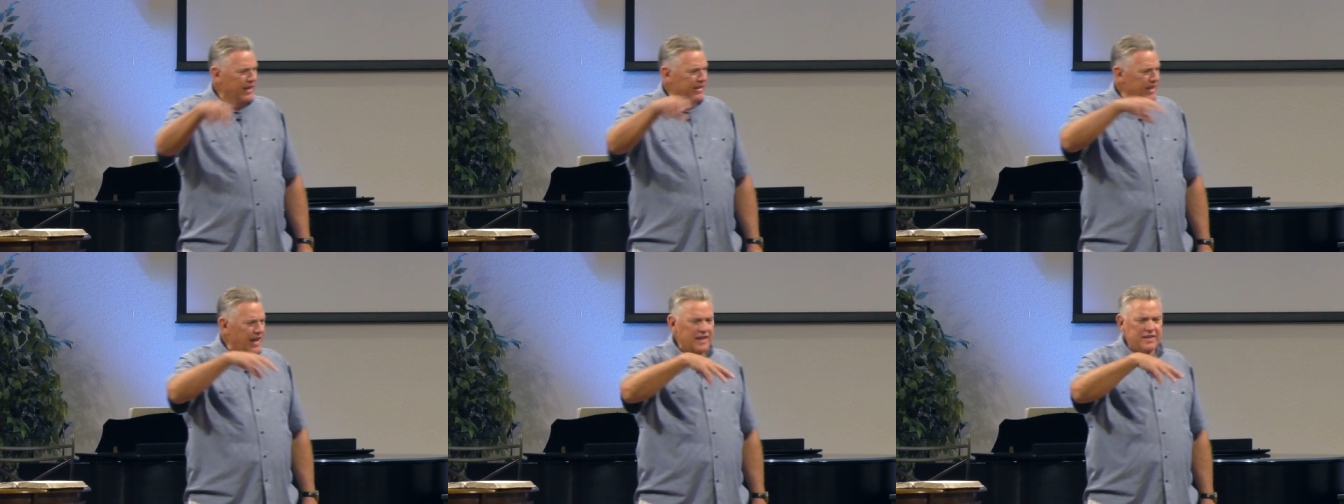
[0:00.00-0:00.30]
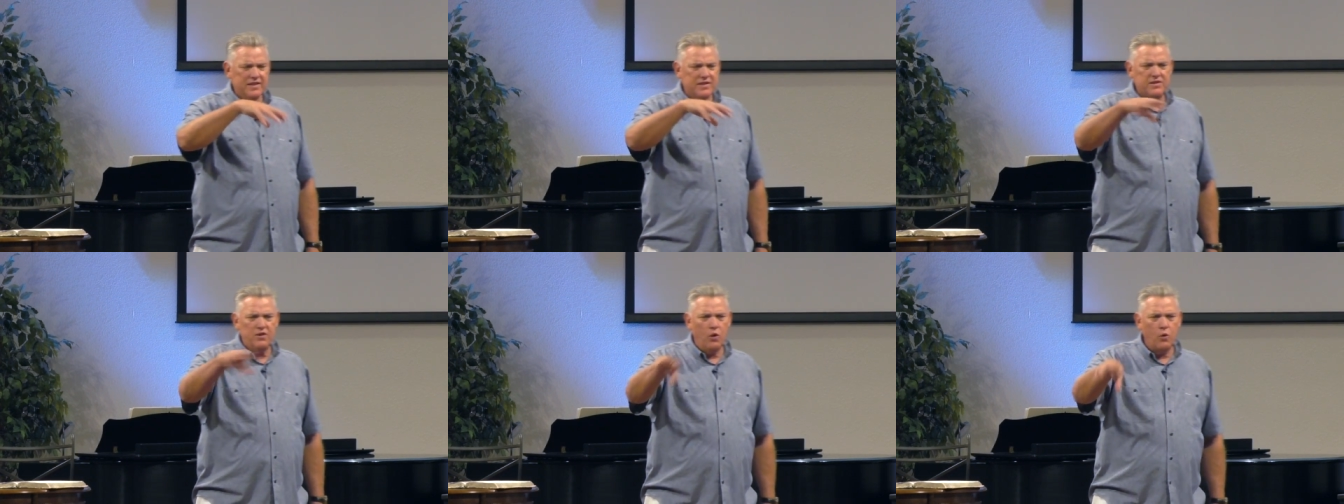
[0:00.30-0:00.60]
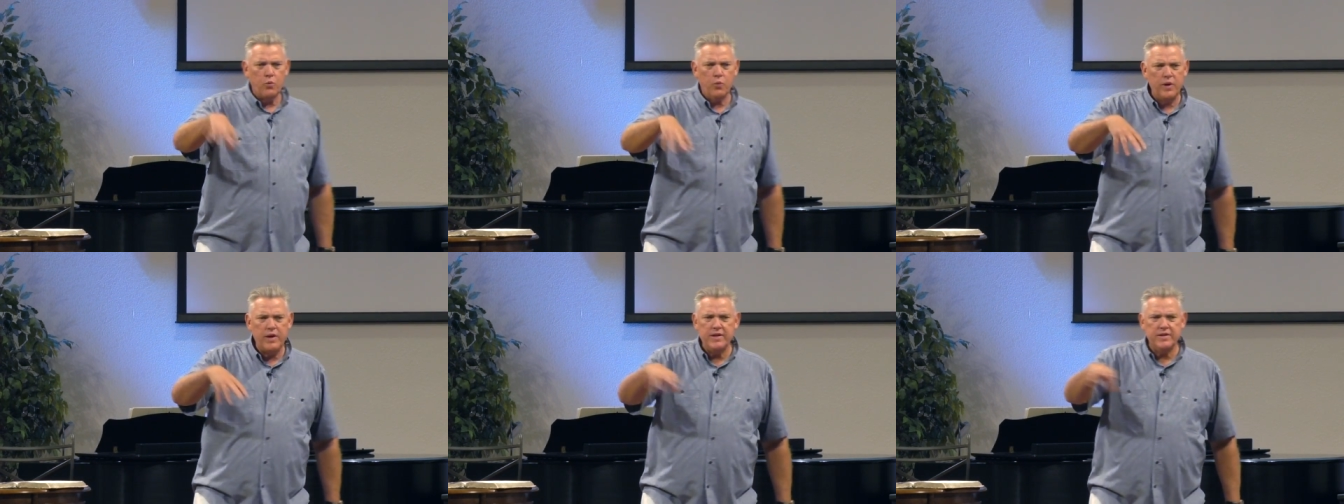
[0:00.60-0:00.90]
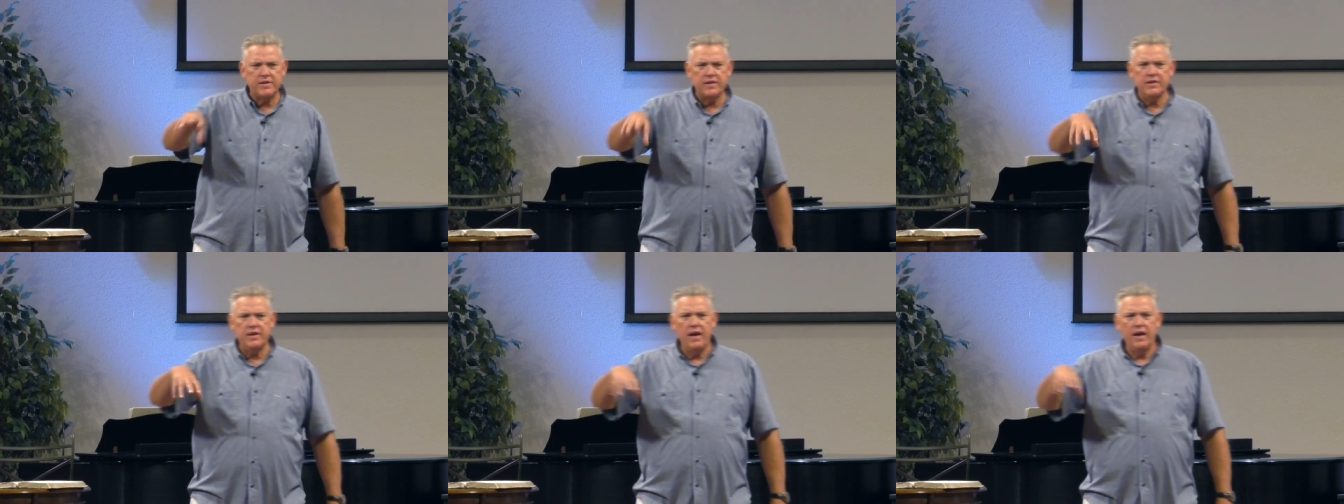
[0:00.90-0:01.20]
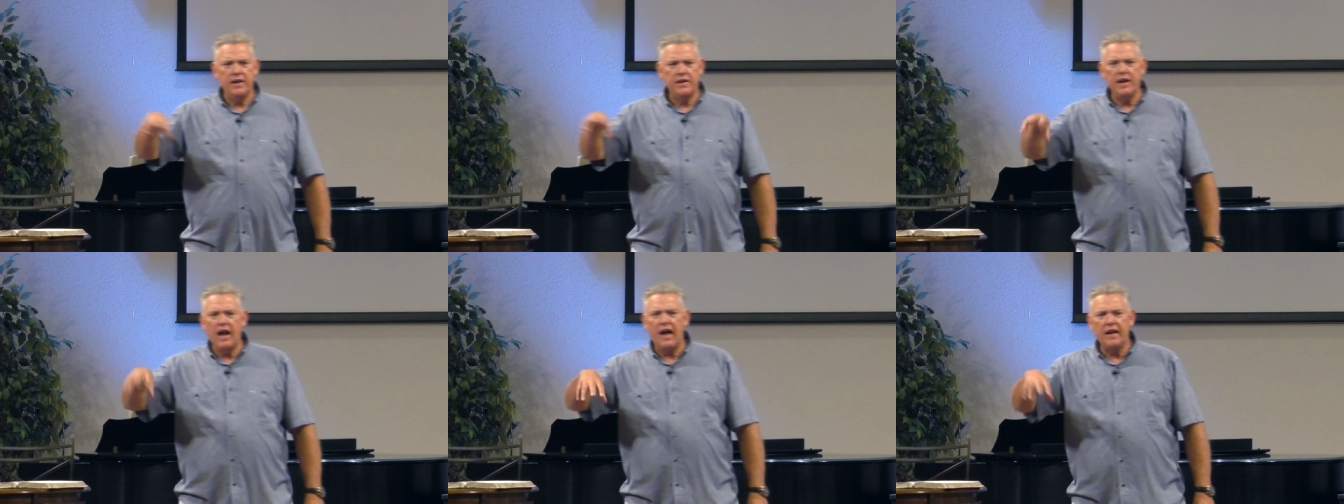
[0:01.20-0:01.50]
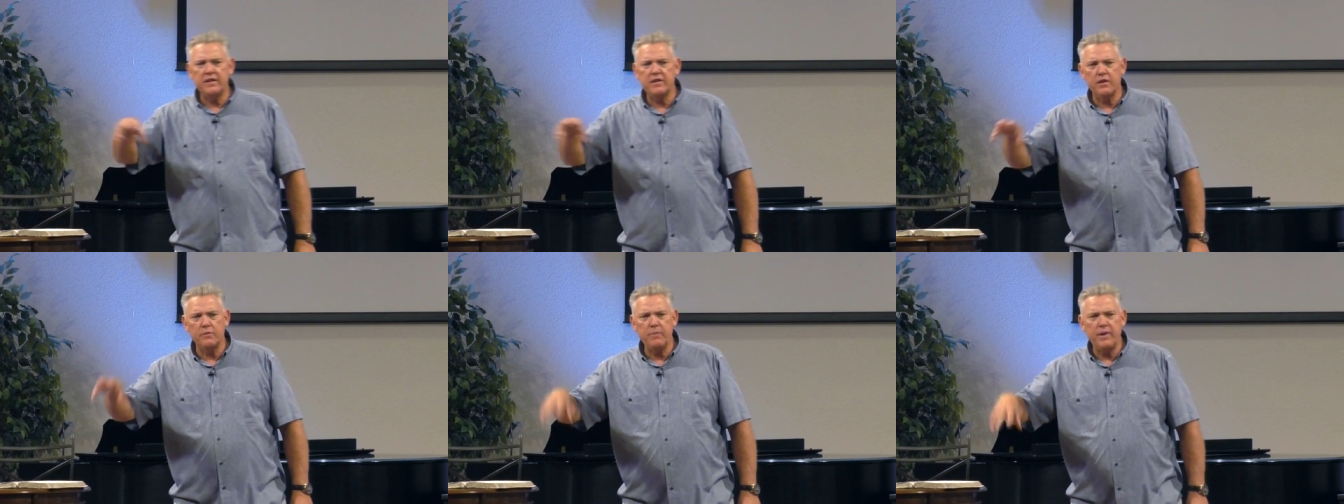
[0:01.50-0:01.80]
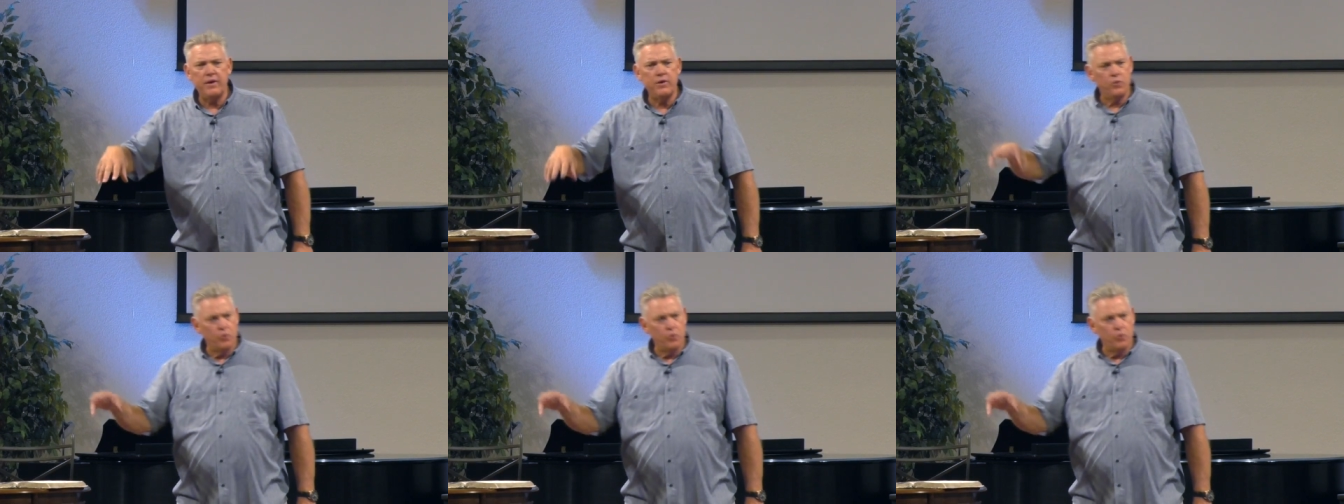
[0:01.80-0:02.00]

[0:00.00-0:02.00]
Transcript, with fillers: that's no reason not to be